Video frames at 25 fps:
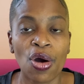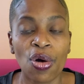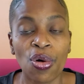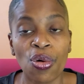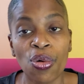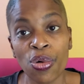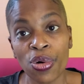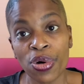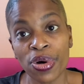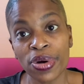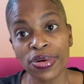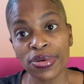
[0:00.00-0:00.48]

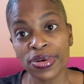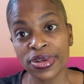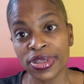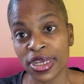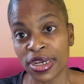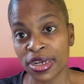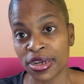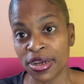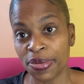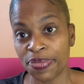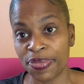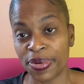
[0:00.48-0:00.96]
Or
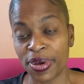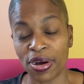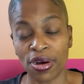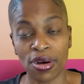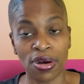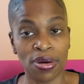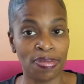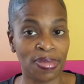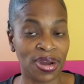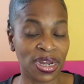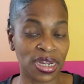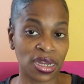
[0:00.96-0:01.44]
they could be,
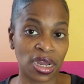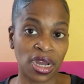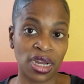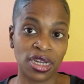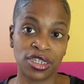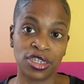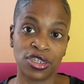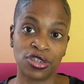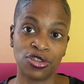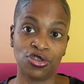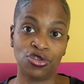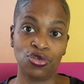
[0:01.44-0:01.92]
oh my
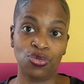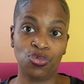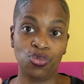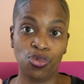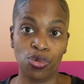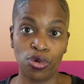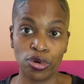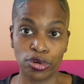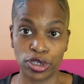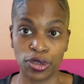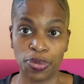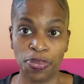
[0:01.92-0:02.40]
gosh, it's the
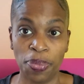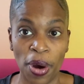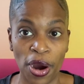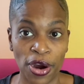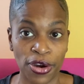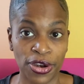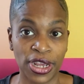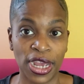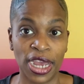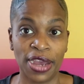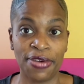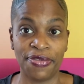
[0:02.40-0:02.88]
worst
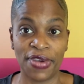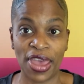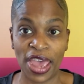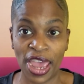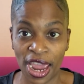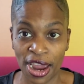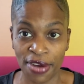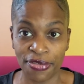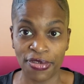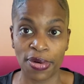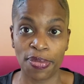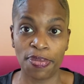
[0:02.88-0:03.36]
party I've
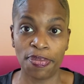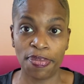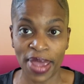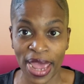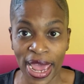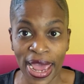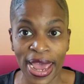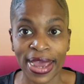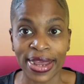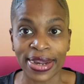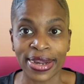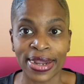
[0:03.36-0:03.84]
ever
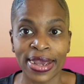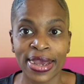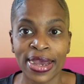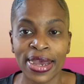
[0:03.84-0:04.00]
been.